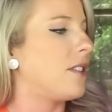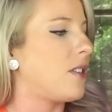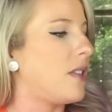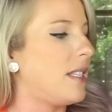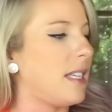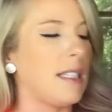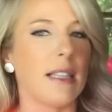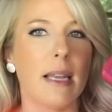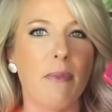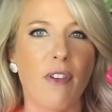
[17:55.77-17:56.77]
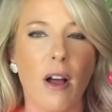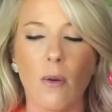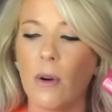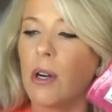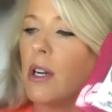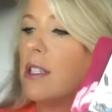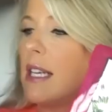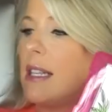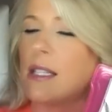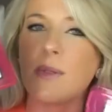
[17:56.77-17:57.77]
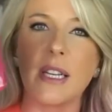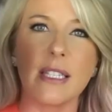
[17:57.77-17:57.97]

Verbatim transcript: So this is Leapfrog Words, and this one